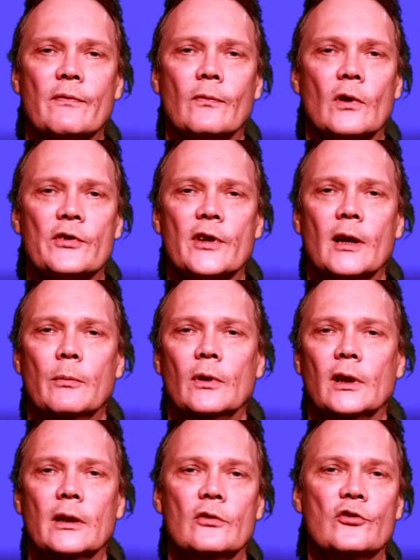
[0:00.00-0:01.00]
For
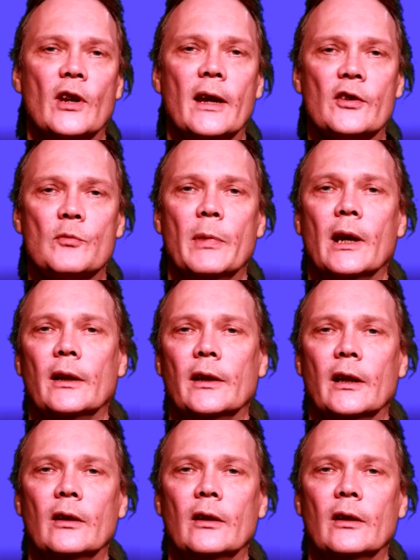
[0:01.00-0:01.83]
example, a jazz band,